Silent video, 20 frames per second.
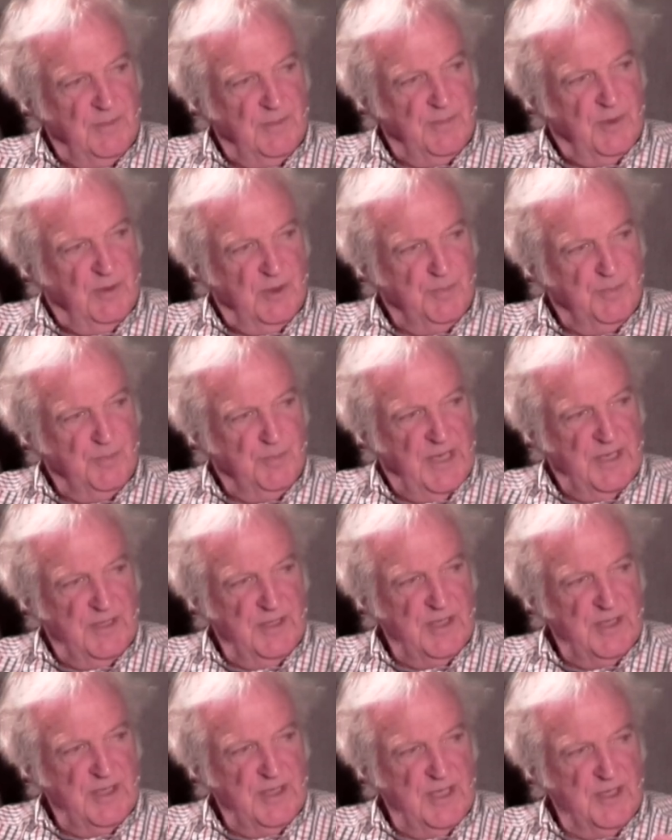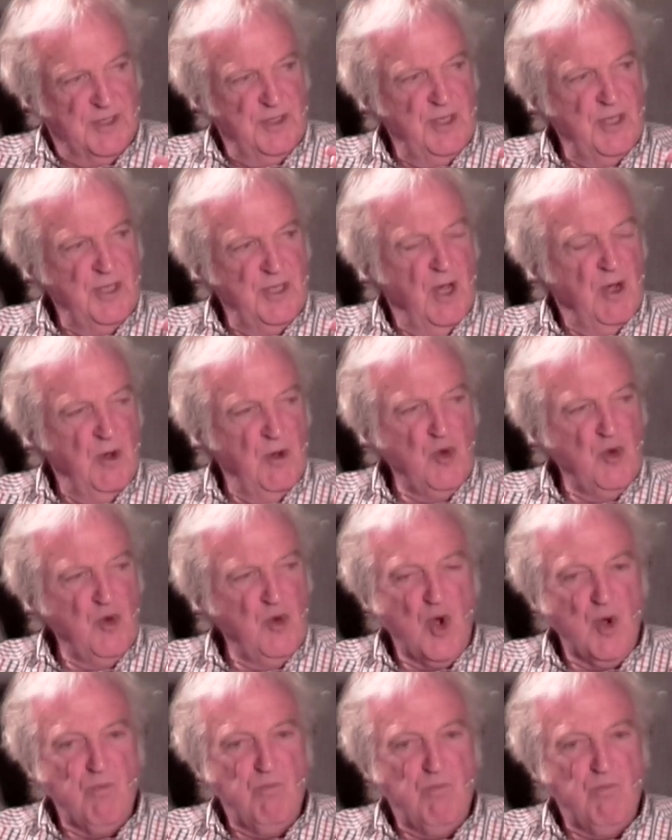those pages is no
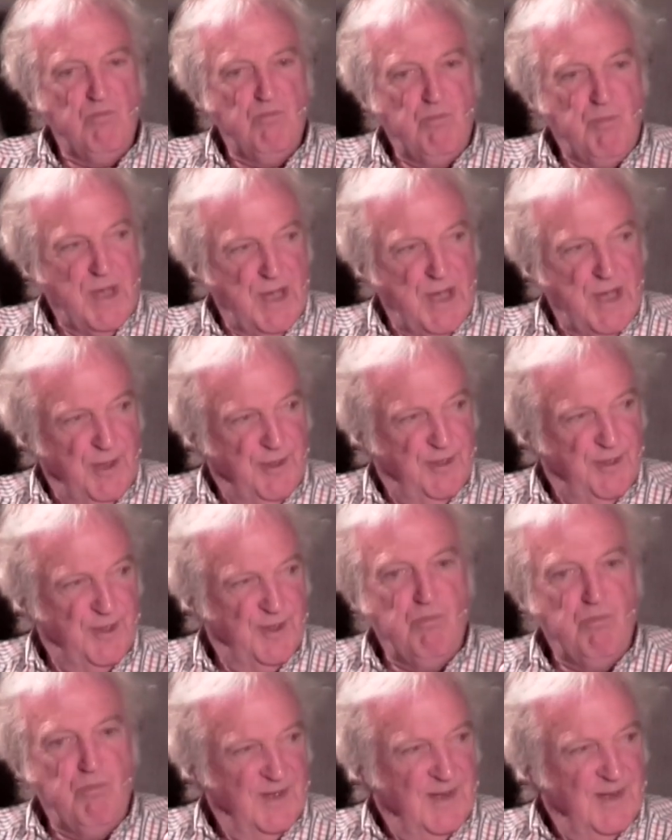myth,